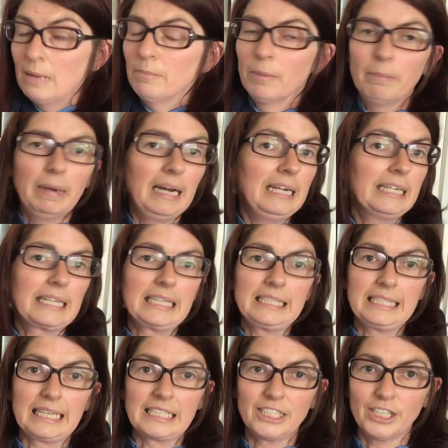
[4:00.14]
But my little
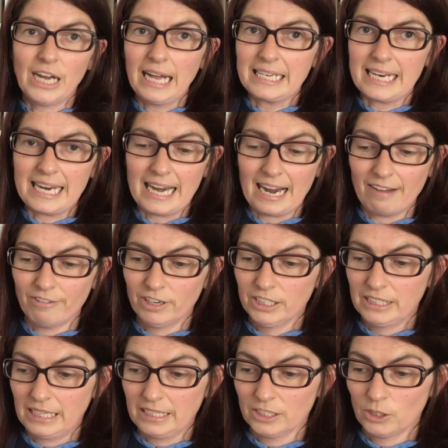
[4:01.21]
sister had never
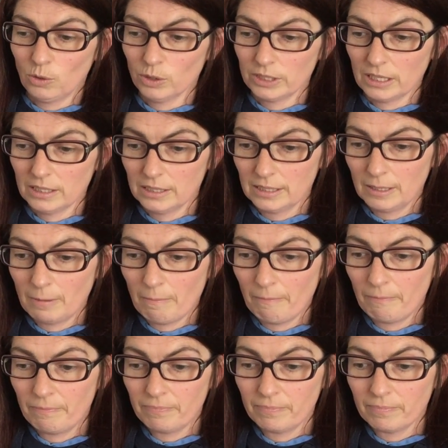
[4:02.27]
seen a tortoise.
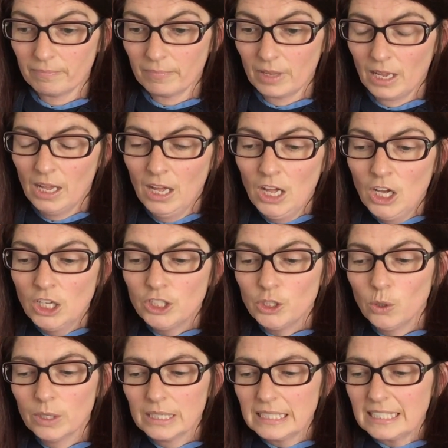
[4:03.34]
And
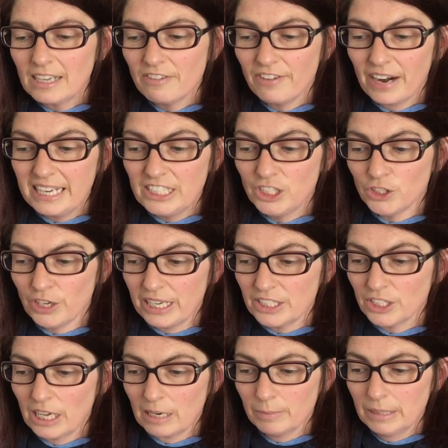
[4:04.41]
tortoises are very
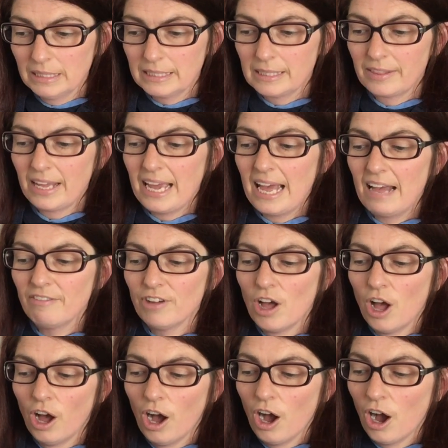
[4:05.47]
strange animals. They have
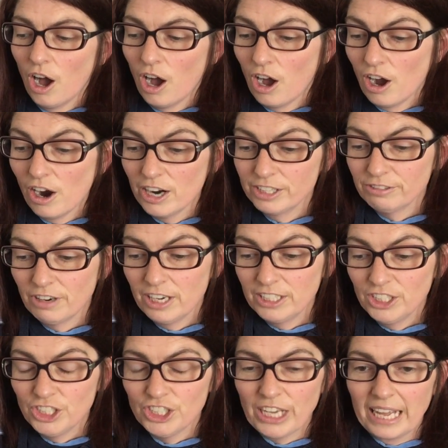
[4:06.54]
hard
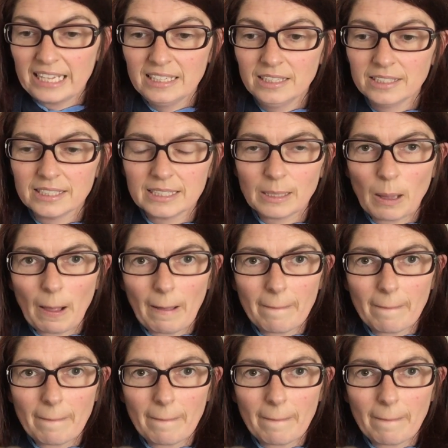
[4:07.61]
round shells.